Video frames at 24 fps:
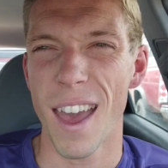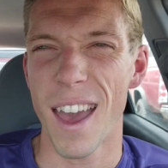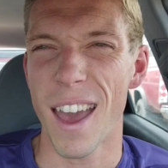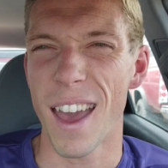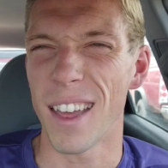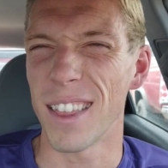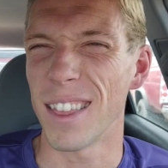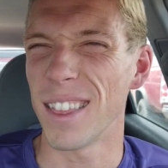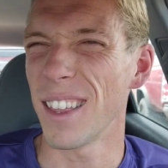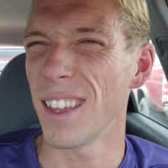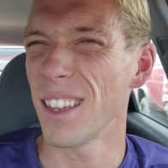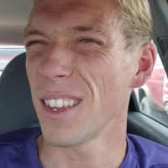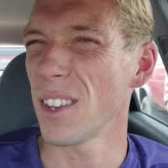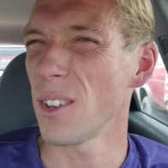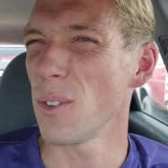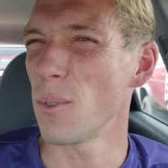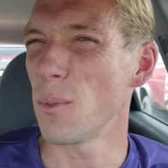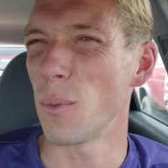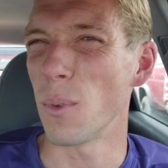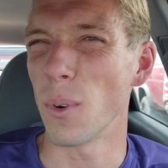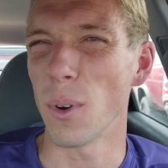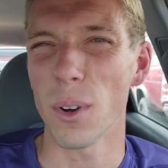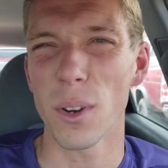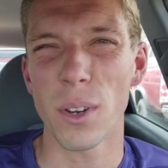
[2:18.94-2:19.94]
And then you
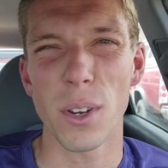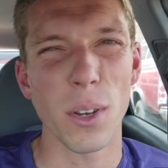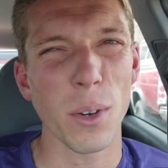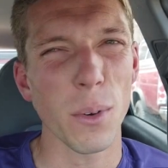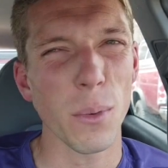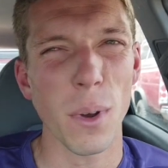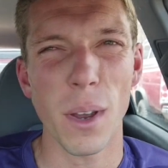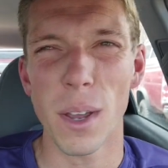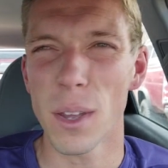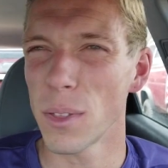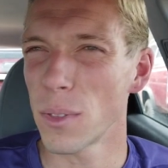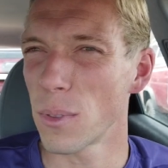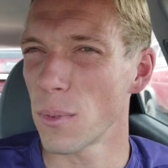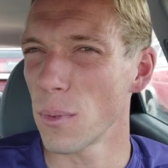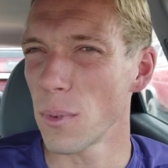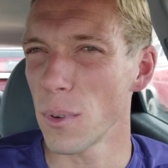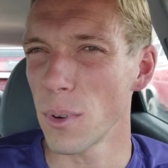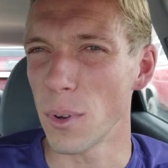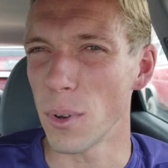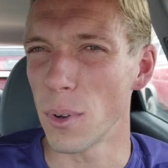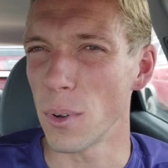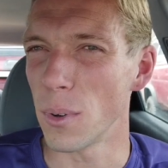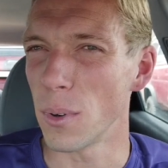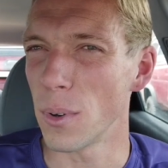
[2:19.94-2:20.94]
work your way
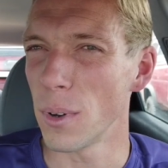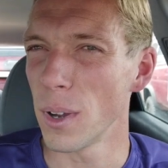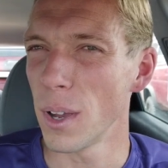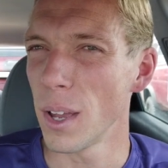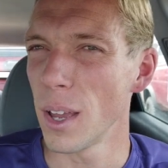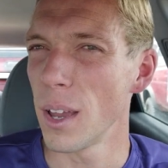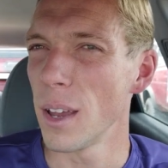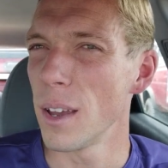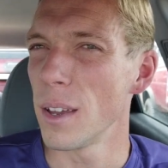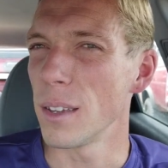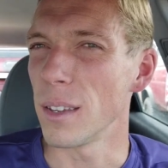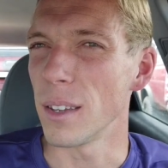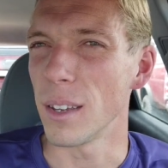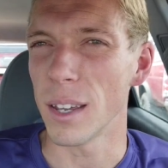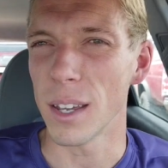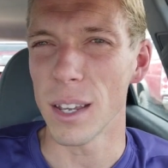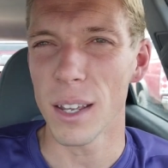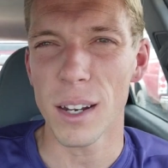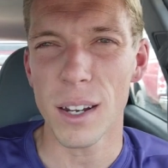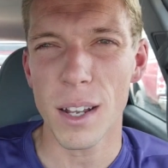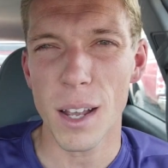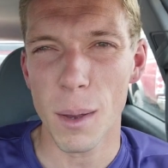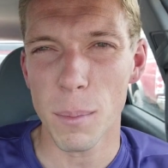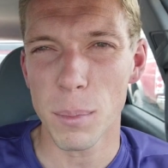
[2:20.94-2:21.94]
through, you
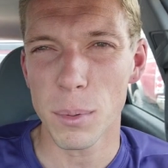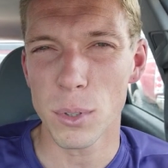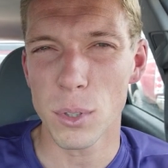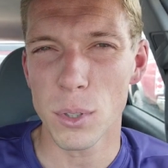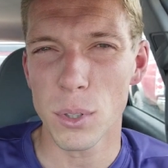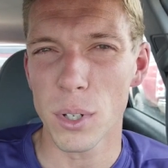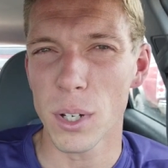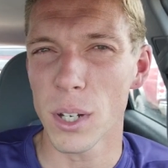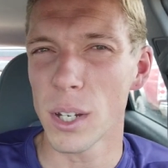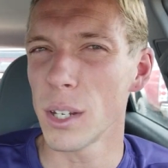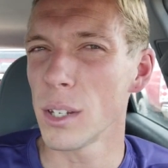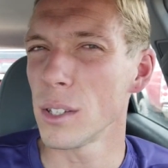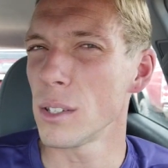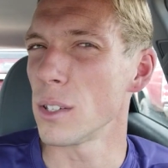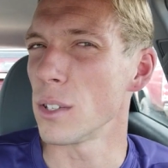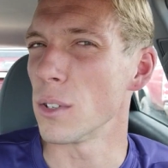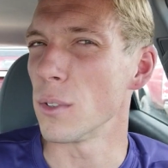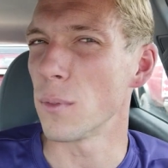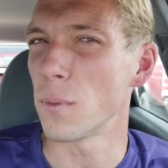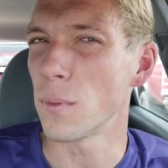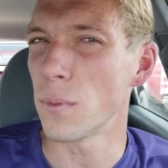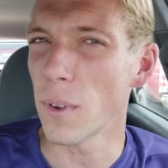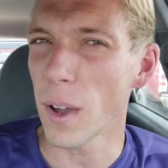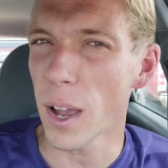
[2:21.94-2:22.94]
hit a couple trees,
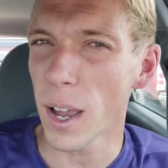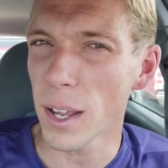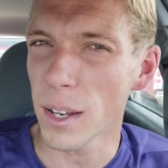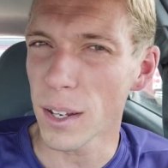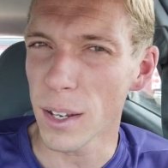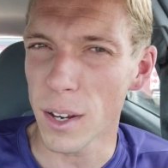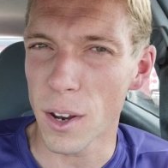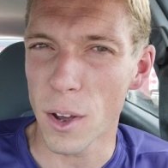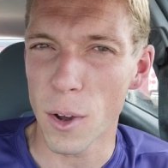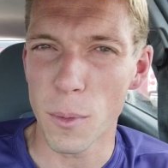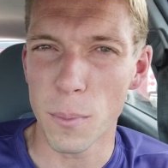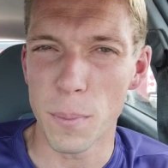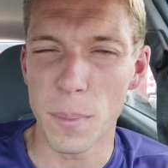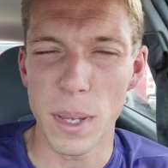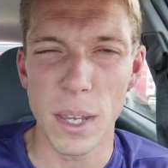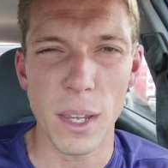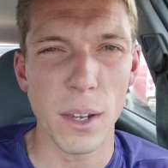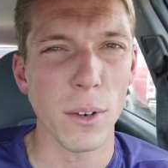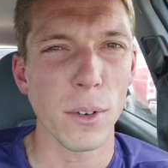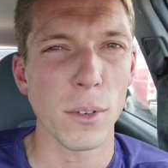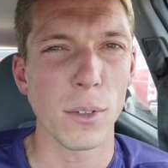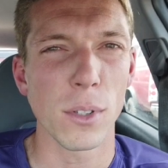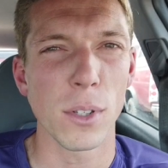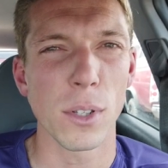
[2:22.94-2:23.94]
you find an OB
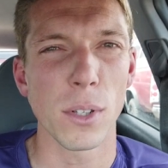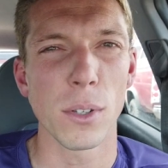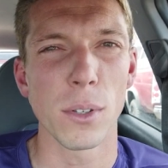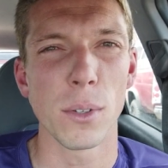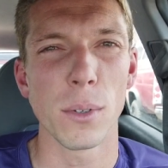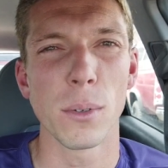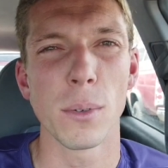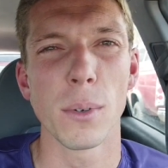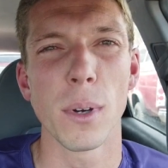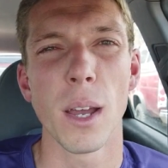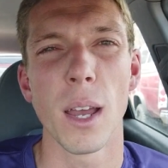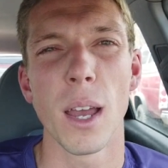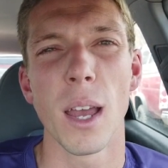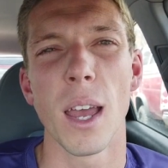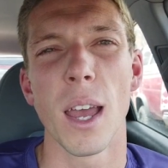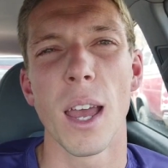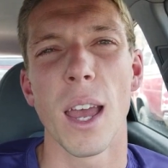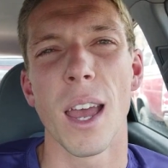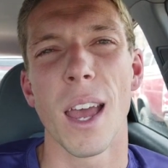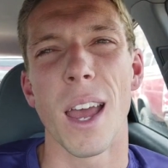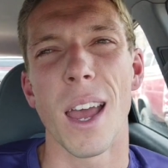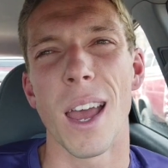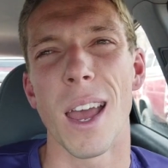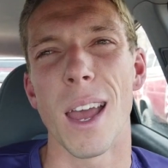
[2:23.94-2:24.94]
or two,
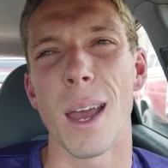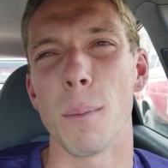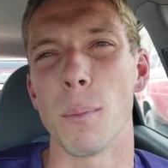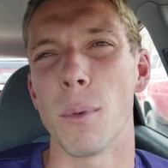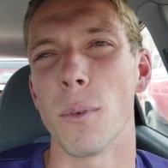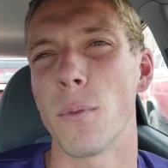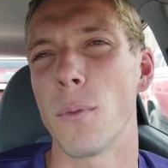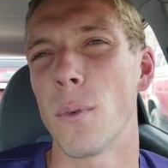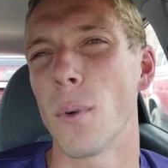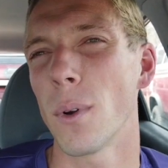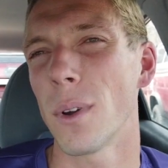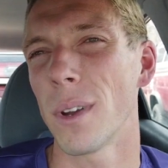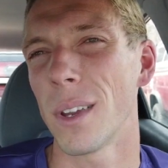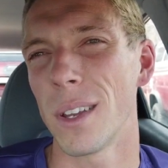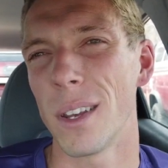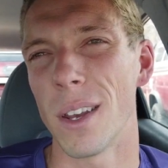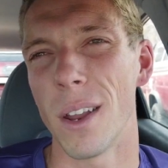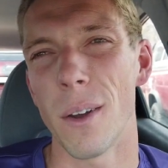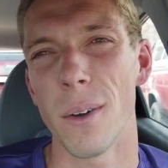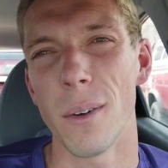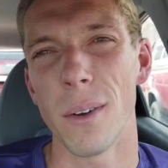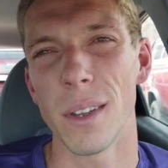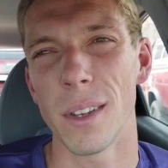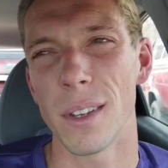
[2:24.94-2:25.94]
and before you
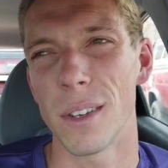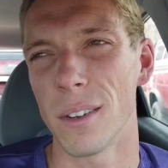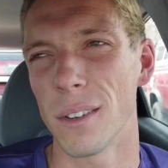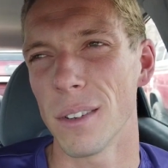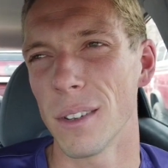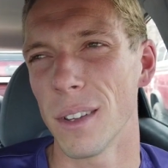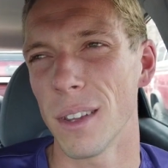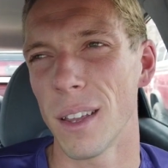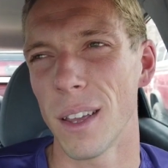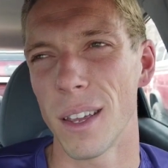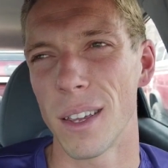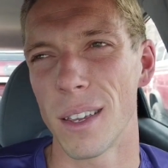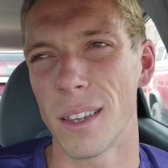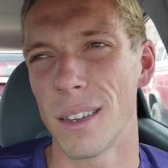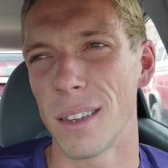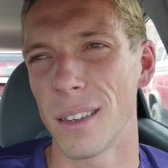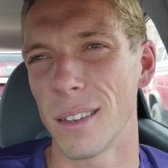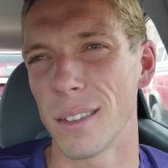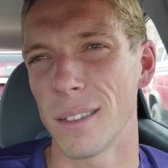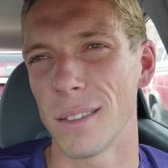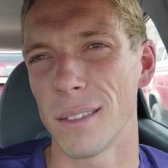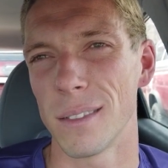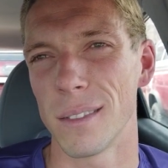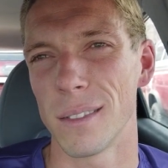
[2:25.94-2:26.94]
know it, you're like
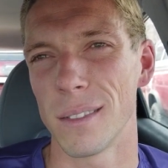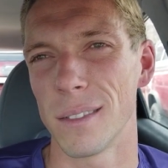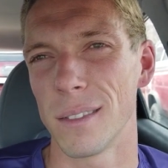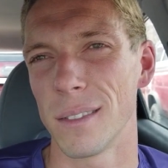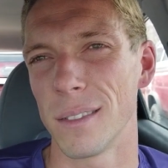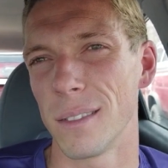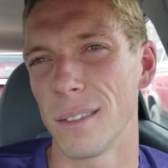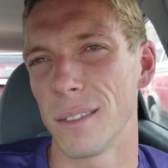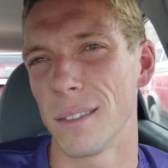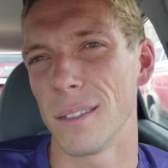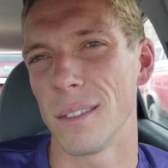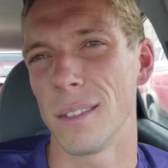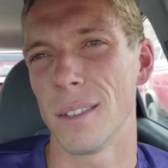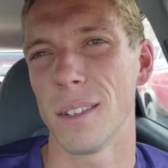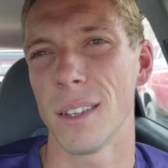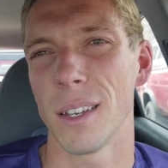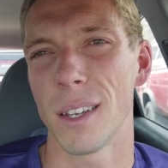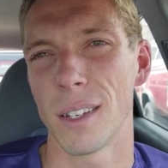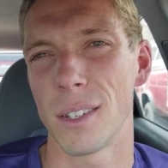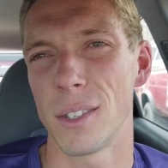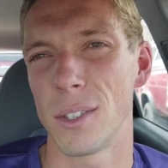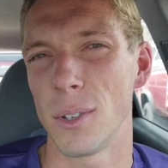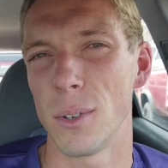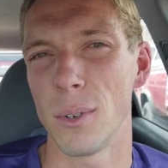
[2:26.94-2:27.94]

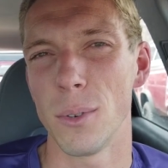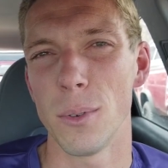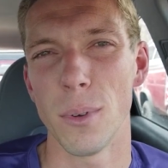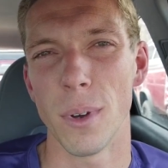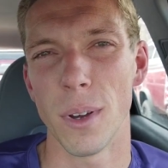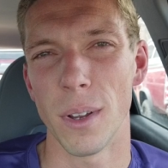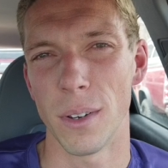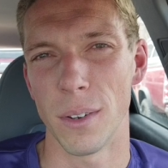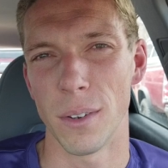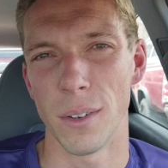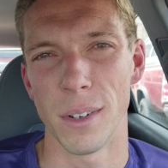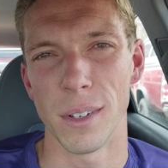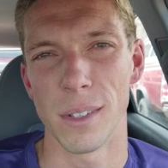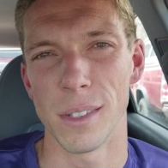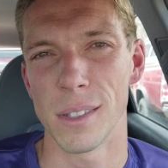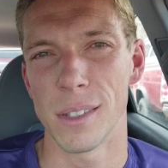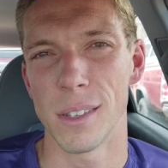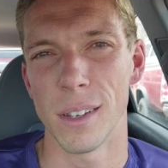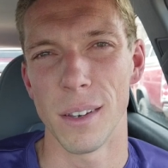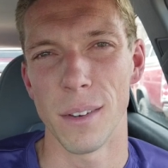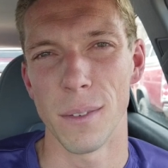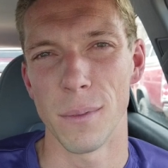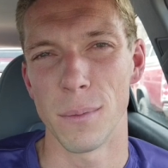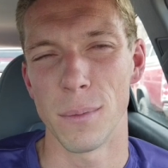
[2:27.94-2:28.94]
2 under
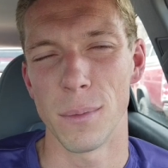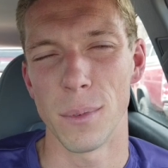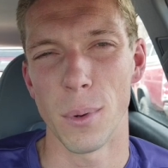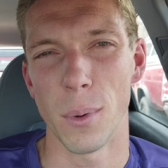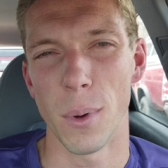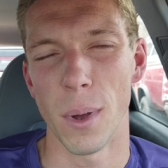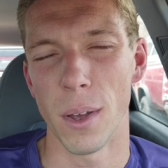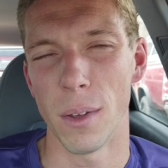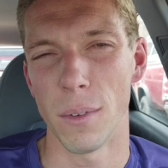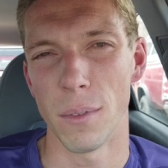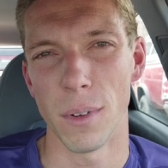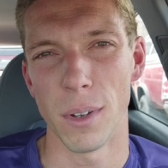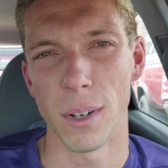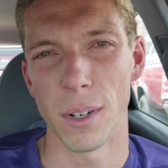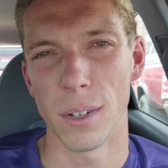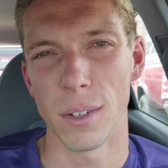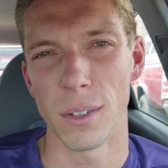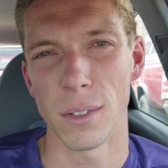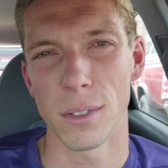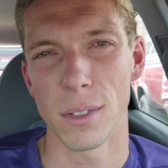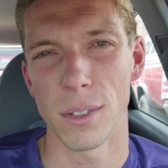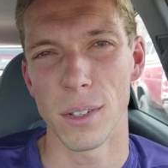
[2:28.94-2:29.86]
instead of 12 under.